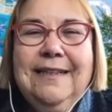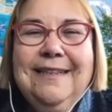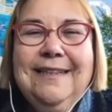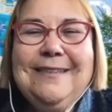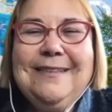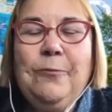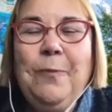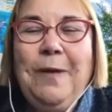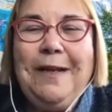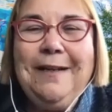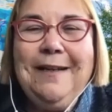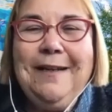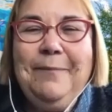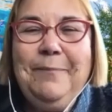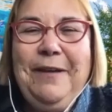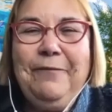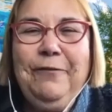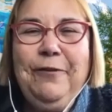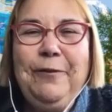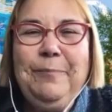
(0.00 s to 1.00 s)
So welcome
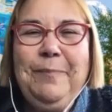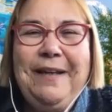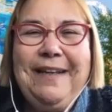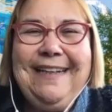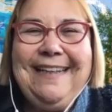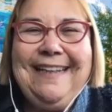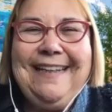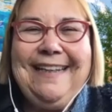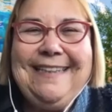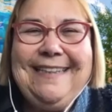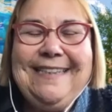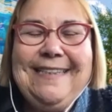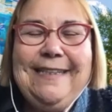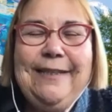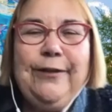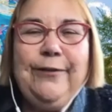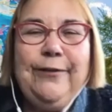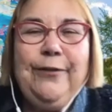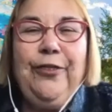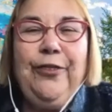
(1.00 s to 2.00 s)
everybody to
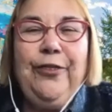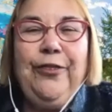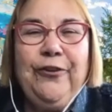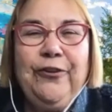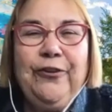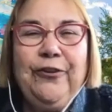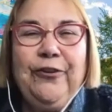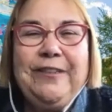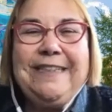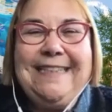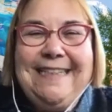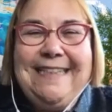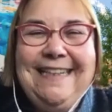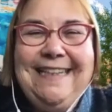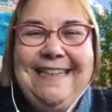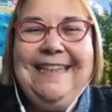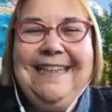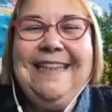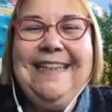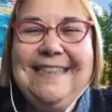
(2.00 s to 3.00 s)
the
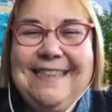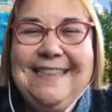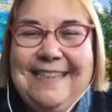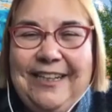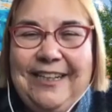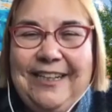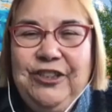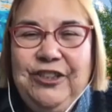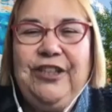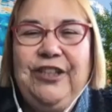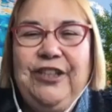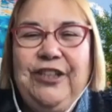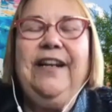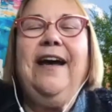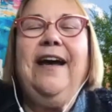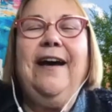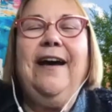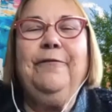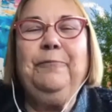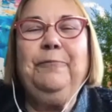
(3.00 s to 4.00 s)
13th session
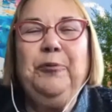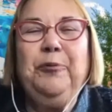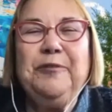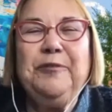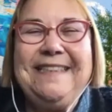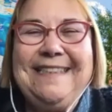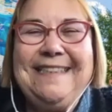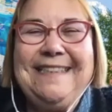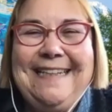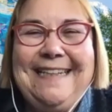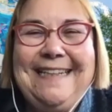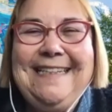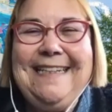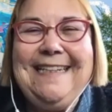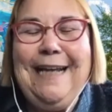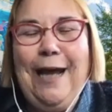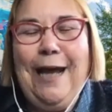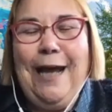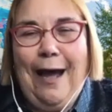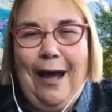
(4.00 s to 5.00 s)
of
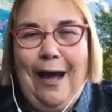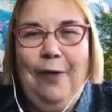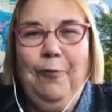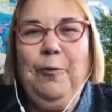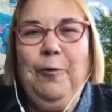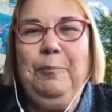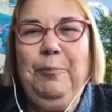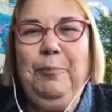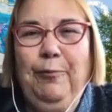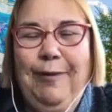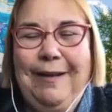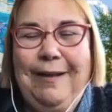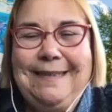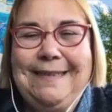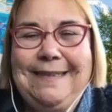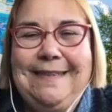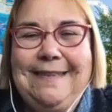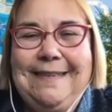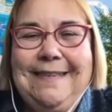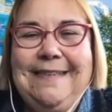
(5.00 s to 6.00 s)
Presenting Our
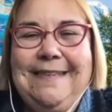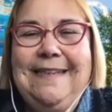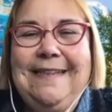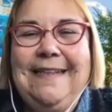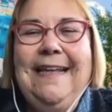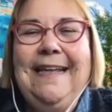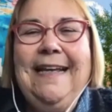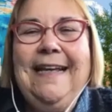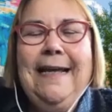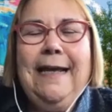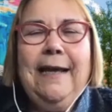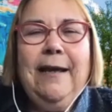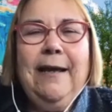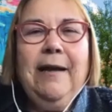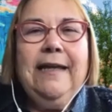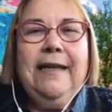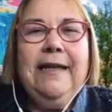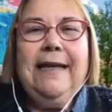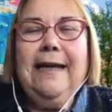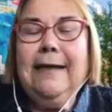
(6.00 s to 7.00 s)
Presence.
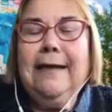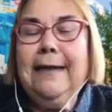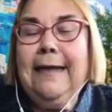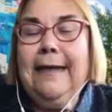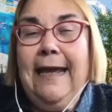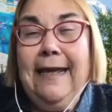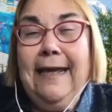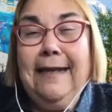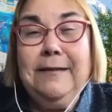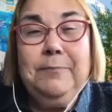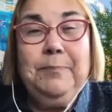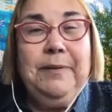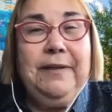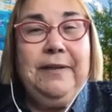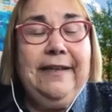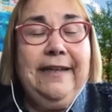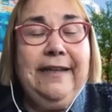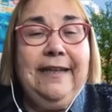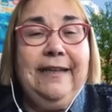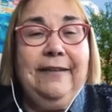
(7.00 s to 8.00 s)
Can't
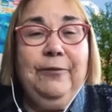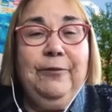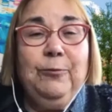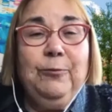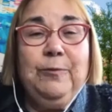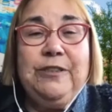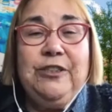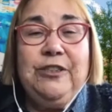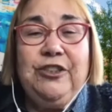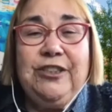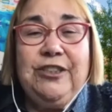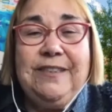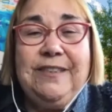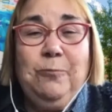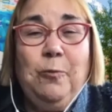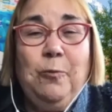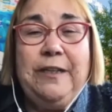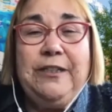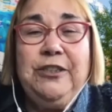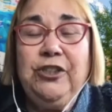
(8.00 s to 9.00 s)
believe it was just
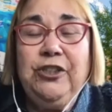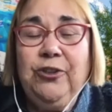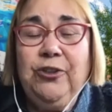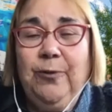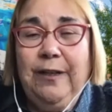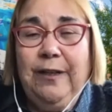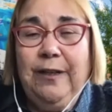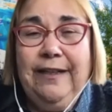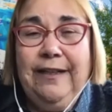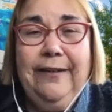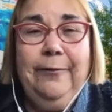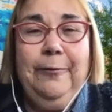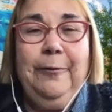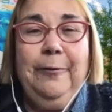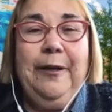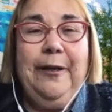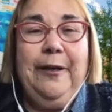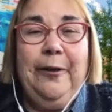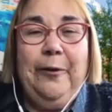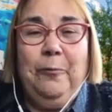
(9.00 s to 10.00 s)
one short year
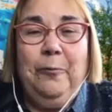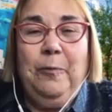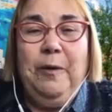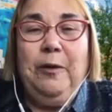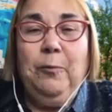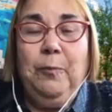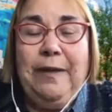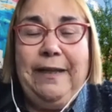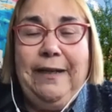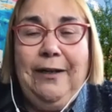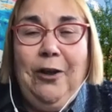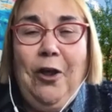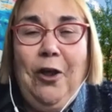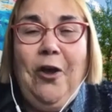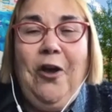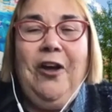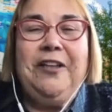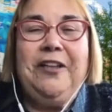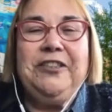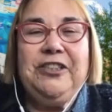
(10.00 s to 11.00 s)
ago where we
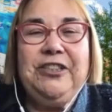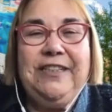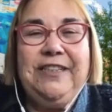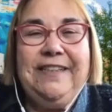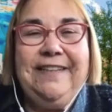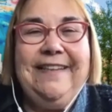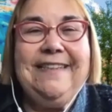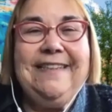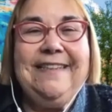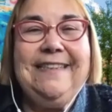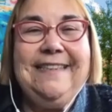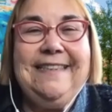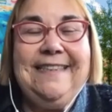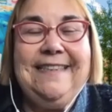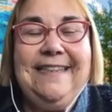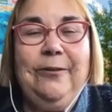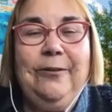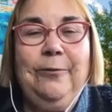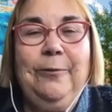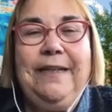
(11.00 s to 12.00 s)
launched this
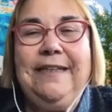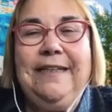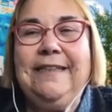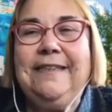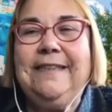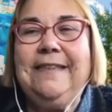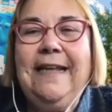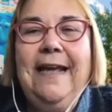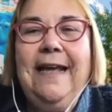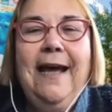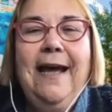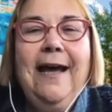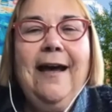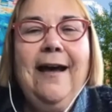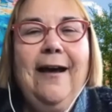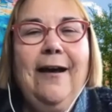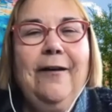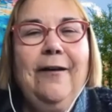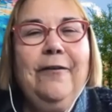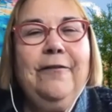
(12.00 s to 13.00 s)
series
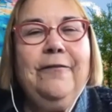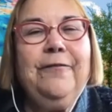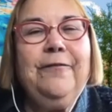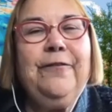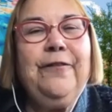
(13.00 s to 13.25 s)
of